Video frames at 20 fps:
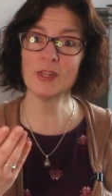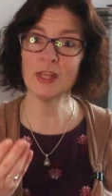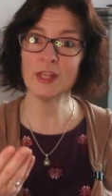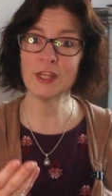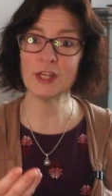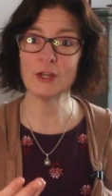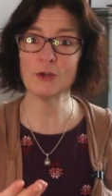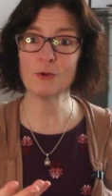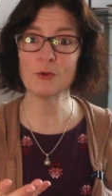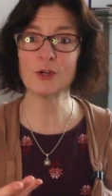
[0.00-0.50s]

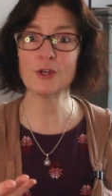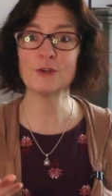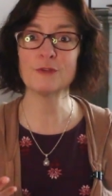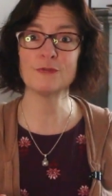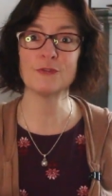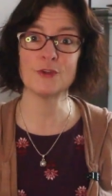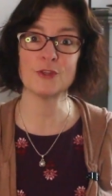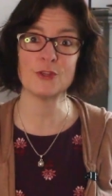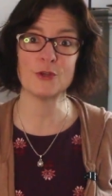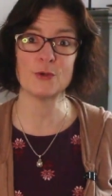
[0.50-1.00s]
And in order
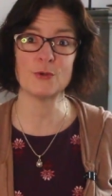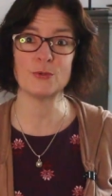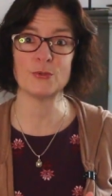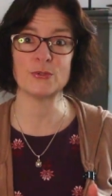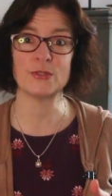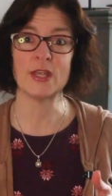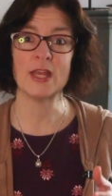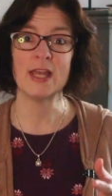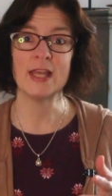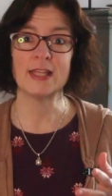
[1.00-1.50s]
for
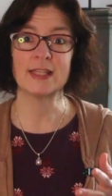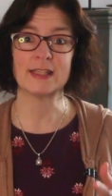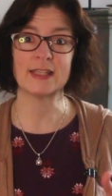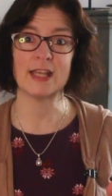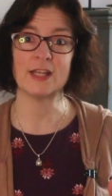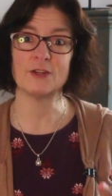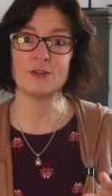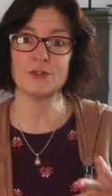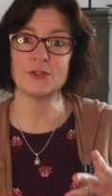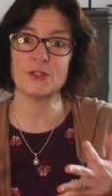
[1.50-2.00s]
those
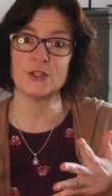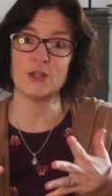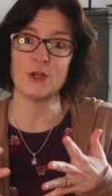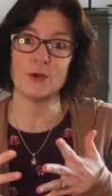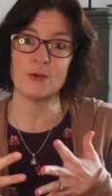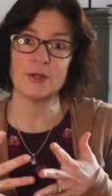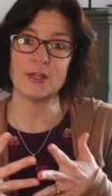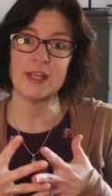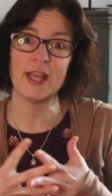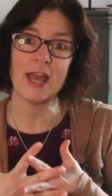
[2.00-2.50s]
letters to
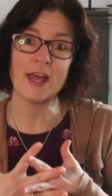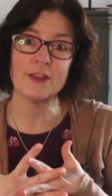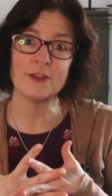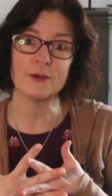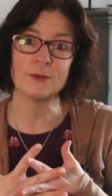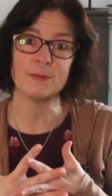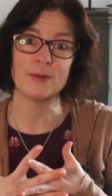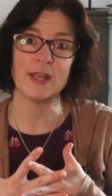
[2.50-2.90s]
go together,